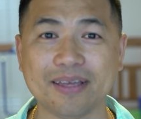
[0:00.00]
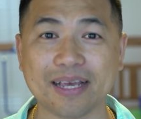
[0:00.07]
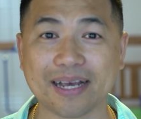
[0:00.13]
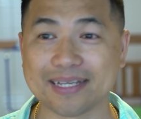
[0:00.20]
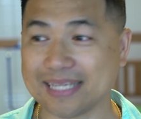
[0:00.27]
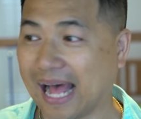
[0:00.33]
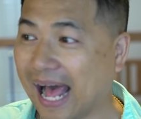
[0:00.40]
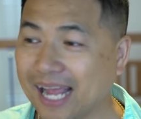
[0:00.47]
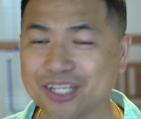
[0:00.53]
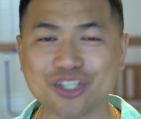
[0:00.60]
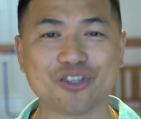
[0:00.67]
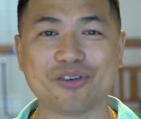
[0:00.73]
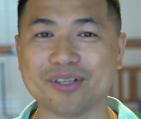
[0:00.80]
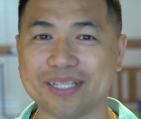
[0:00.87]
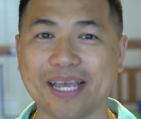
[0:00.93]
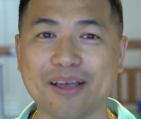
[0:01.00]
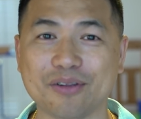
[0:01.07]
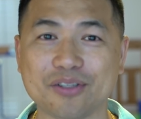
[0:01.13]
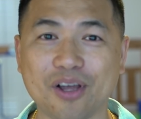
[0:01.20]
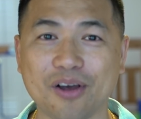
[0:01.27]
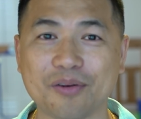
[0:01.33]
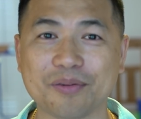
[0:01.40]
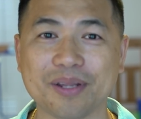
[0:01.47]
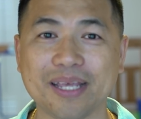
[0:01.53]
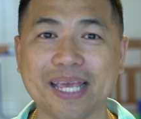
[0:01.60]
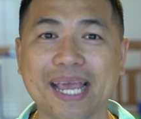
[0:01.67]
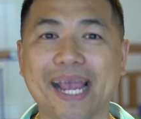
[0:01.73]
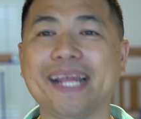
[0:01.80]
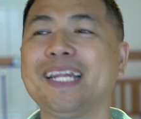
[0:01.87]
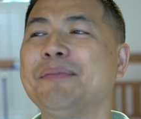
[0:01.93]
Because I sure as hell don't.
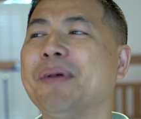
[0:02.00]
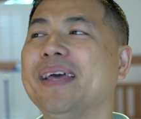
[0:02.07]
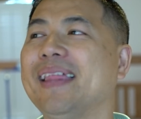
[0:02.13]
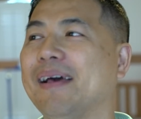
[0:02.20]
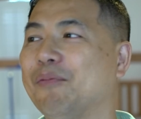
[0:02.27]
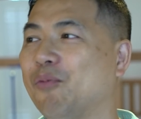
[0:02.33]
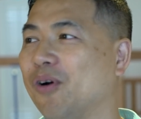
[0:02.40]
Anybody that